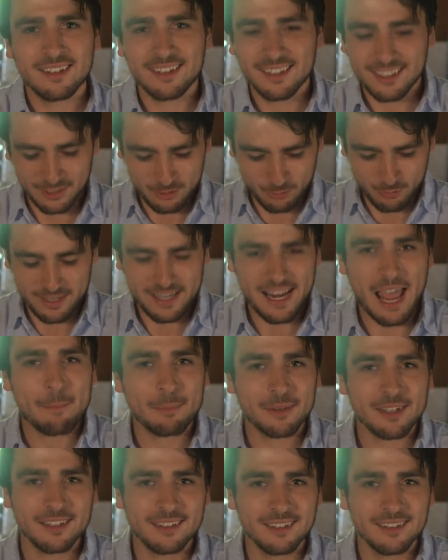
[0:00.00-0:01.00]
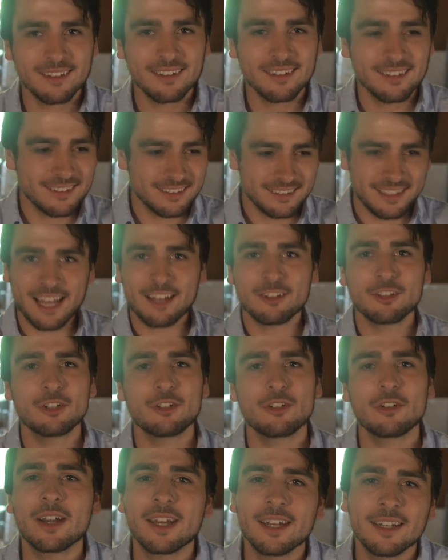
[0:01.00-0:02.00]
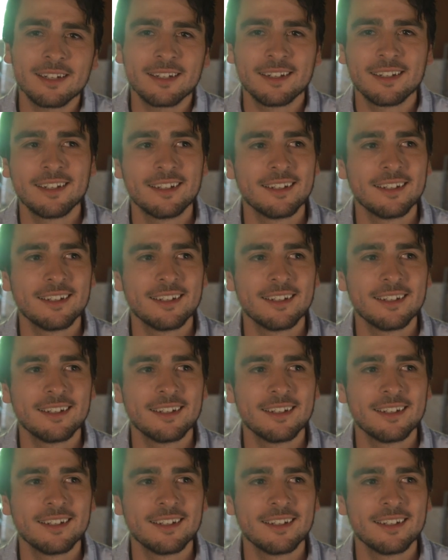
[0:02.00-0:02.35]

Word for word: into a napkin, down the drain,